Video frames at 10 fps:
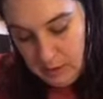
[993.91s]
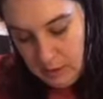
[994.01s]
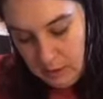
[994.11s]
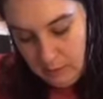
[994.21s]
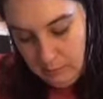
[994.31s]

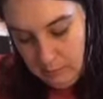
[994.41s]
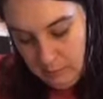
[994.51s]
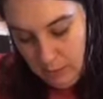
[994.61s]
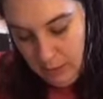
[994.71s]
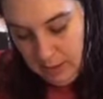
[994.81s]

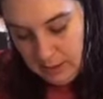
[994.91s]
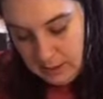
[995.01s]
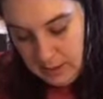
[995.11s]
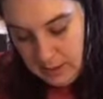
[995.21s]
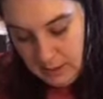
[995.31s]
You need to
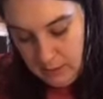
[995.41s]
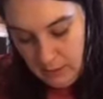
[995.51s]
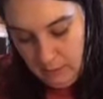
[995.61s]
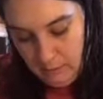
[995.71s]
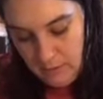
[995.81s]
get it
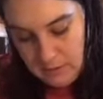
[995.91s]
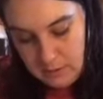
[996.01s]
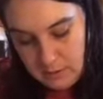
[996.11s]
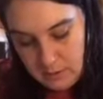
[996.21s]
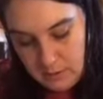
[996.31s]
off the
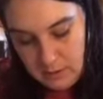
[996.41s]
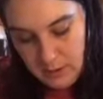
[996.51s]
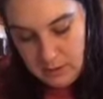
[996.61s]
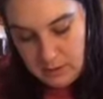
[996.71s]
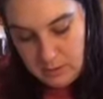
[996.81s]

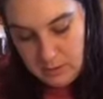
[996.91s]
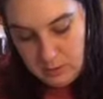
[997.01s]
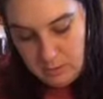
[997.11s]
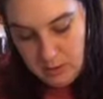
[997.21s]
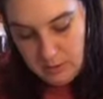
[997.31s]
silkscreen as soon as
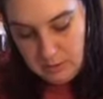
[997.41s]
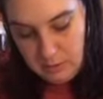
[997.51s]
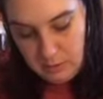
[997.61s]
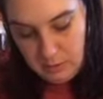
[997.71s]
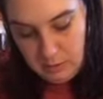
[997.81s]

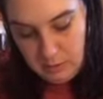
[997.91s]
possible.